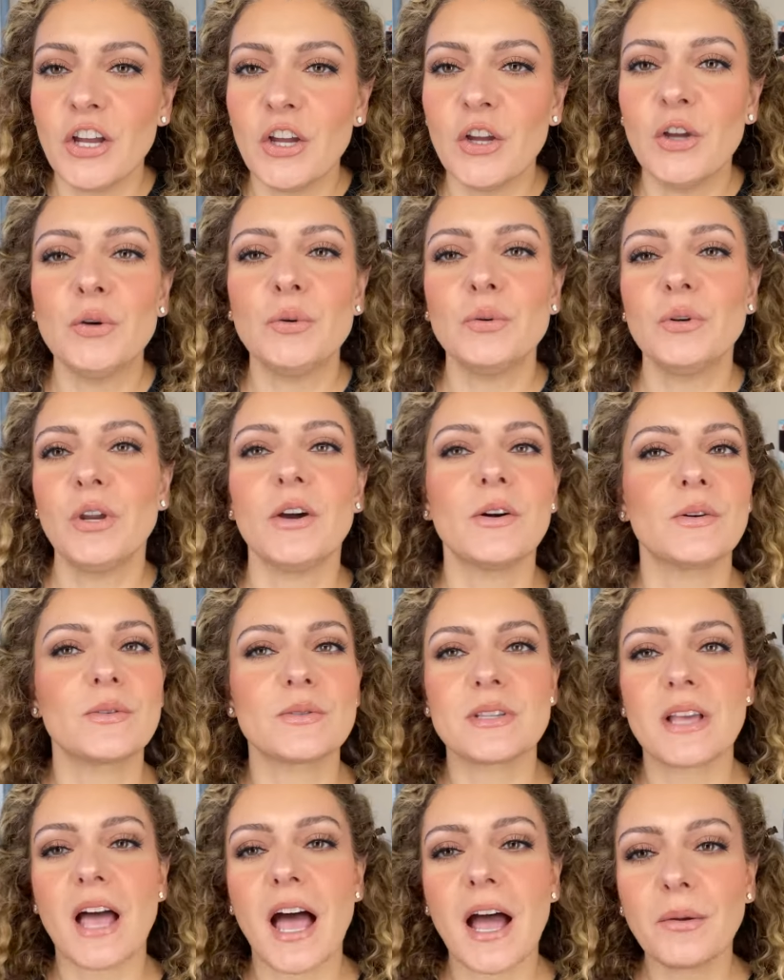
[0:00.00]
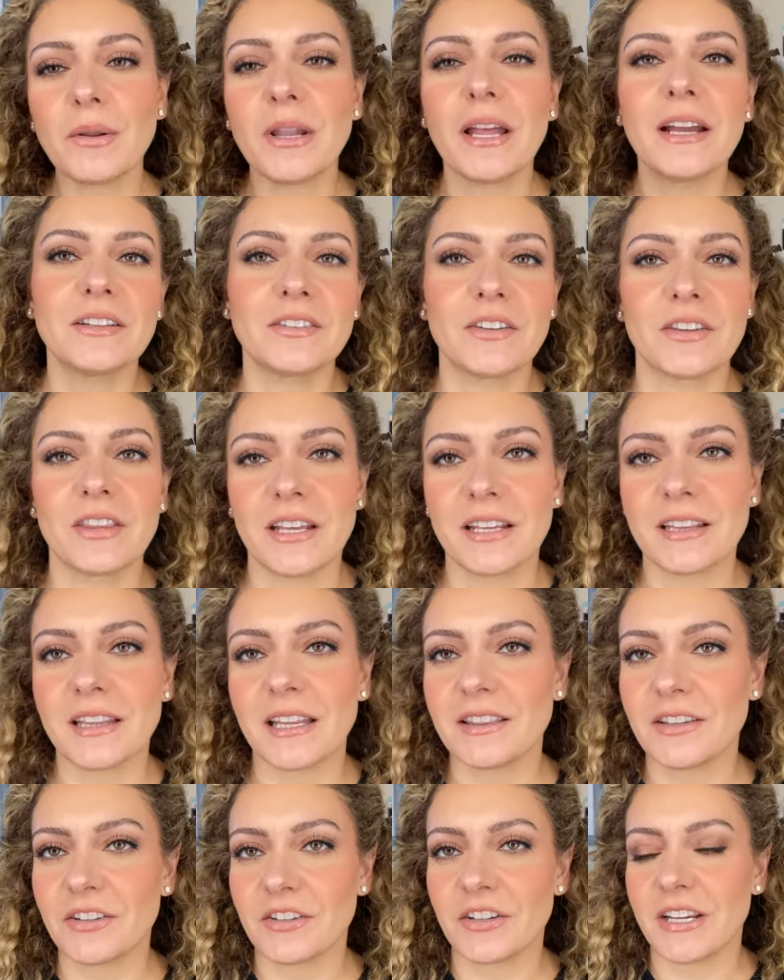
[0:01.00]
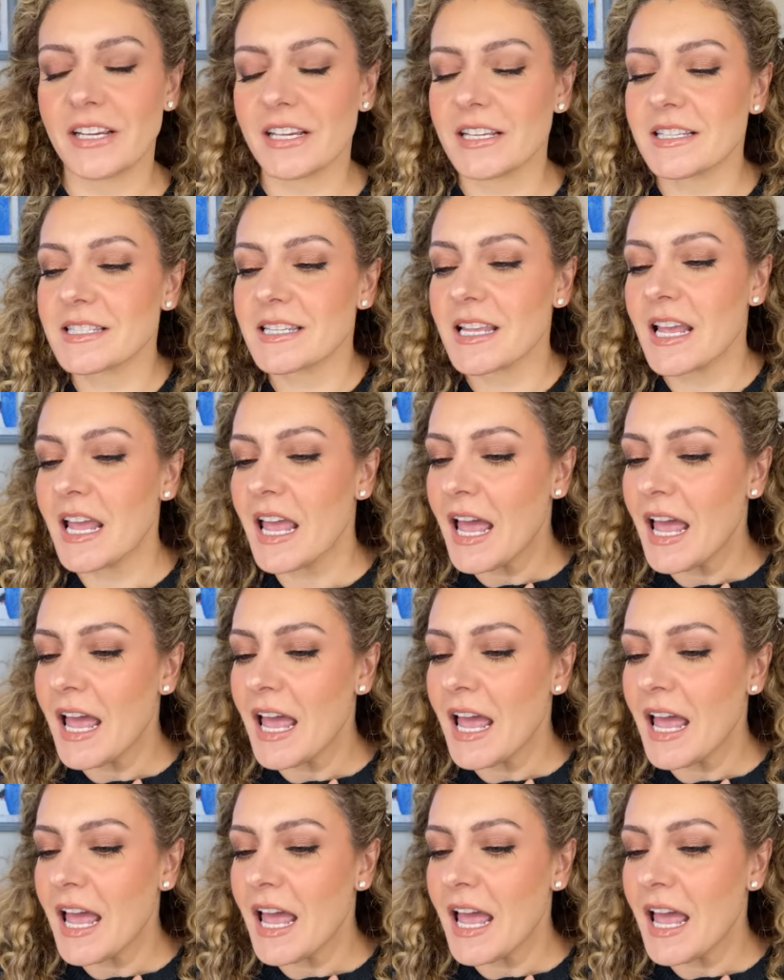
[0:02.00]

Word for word: Who knows? I would like to think that there is.